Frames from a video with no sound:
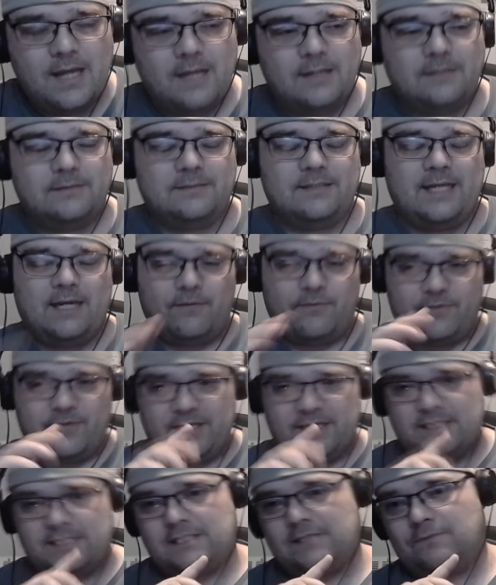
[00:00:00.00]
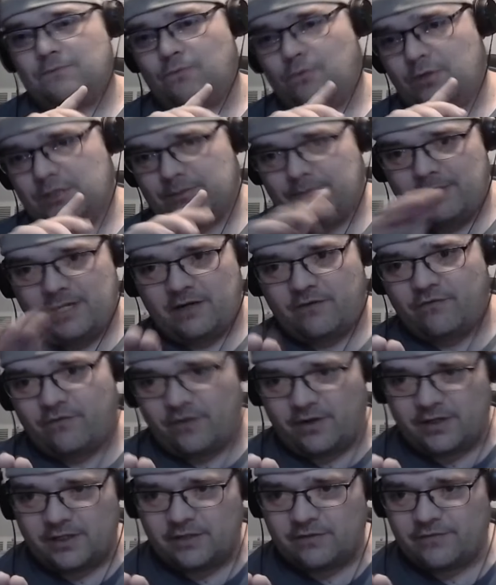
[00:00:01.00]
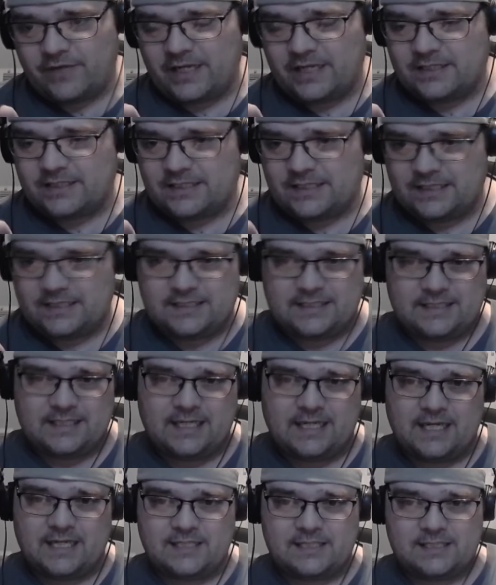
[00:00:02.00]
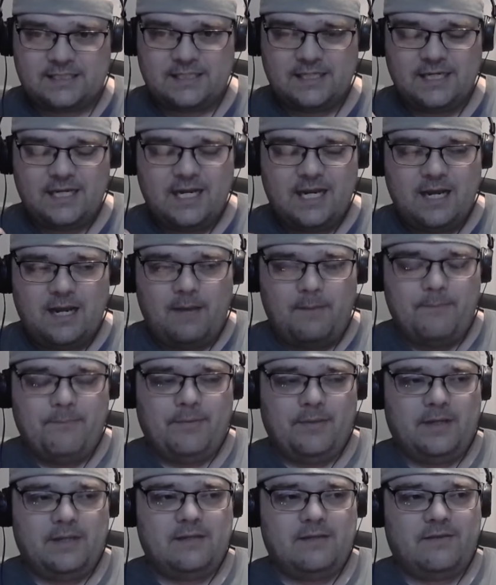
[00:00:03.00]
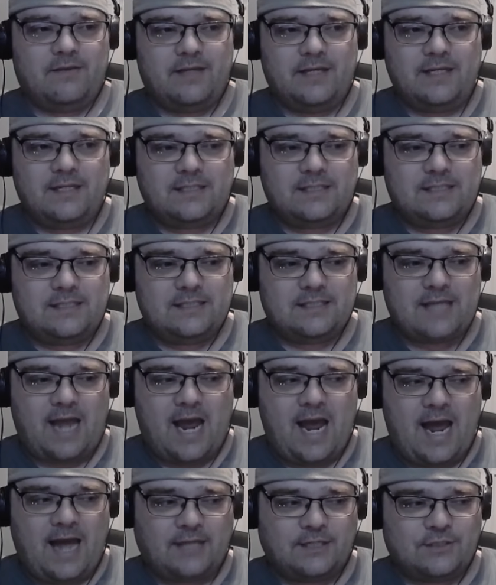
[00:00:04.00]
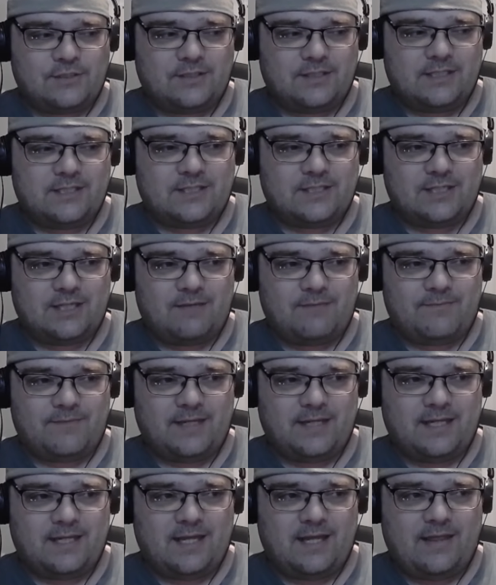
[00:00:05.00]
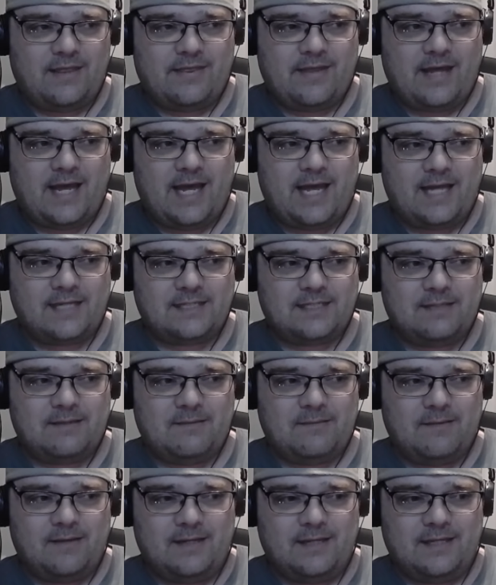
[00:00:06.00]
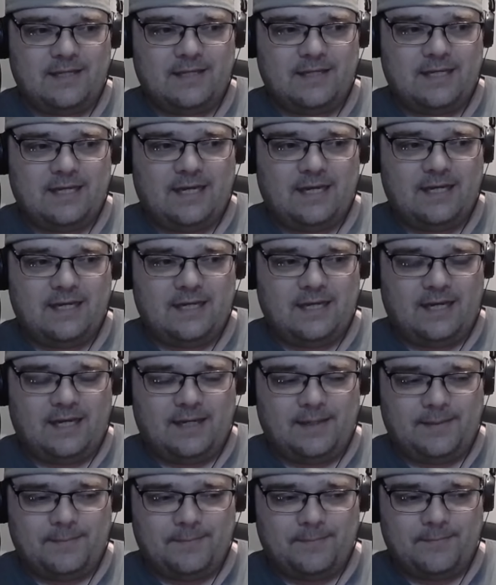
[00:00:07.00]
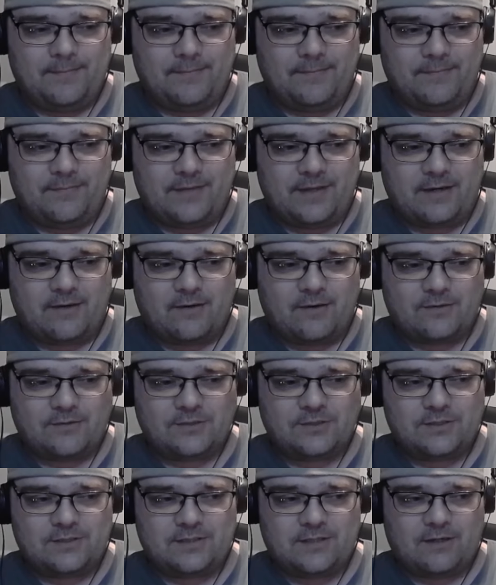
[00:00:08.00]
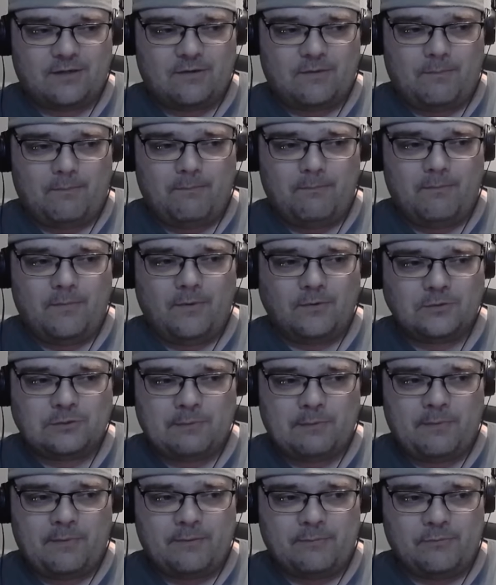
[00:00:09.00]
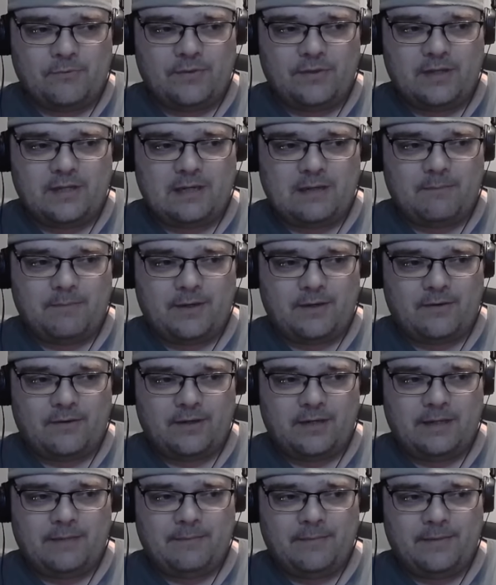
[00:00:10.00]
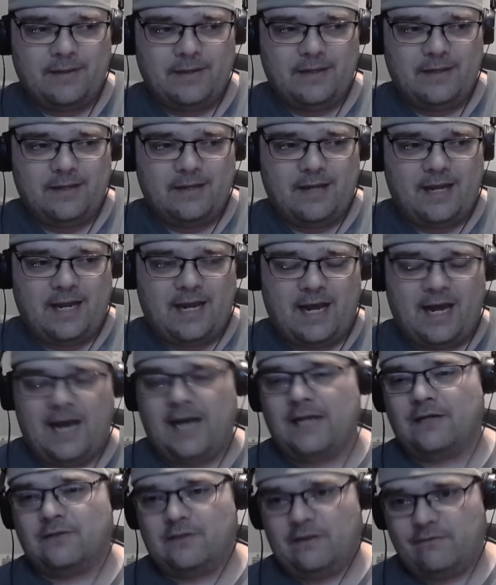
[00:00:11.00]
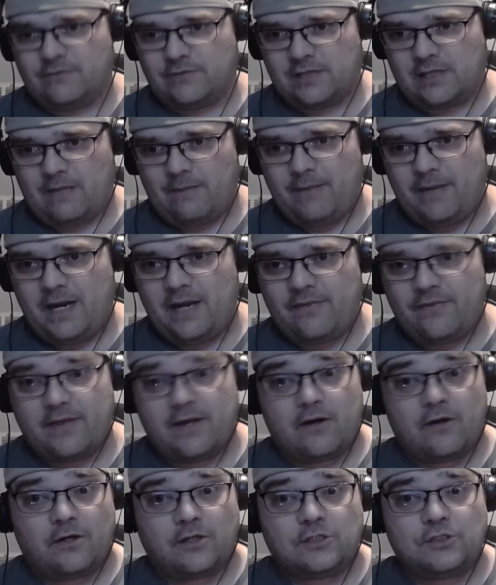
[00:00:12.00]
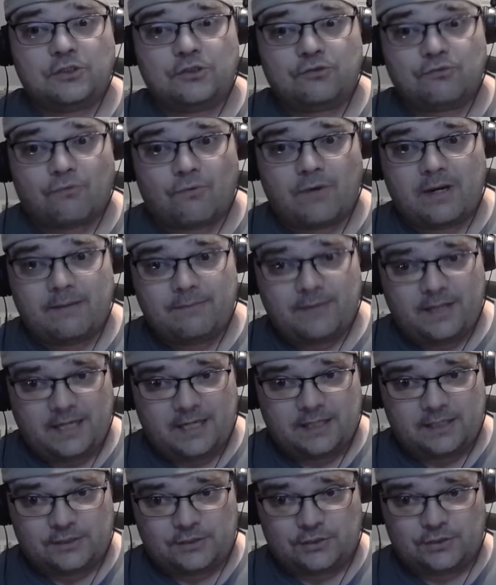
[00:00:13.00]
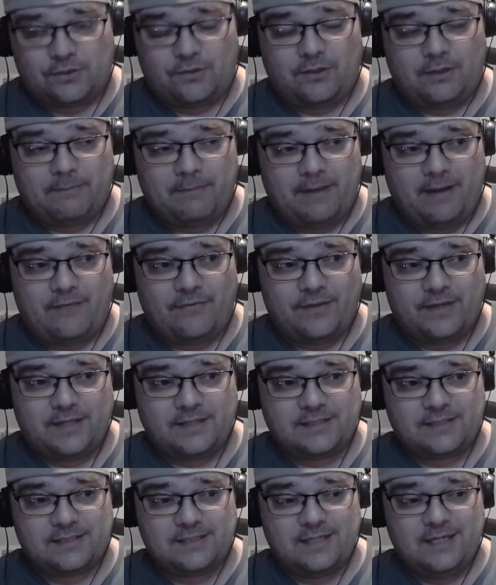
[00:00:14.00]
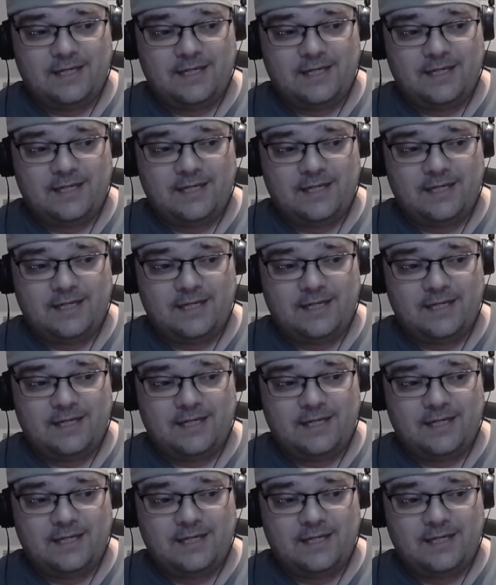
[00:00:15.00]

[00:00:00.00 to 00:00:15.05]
Now, this was made fun of in TTS, but this is actually something that there are multiple people within the Imperium at higher levels of command that are extremely concerned about this,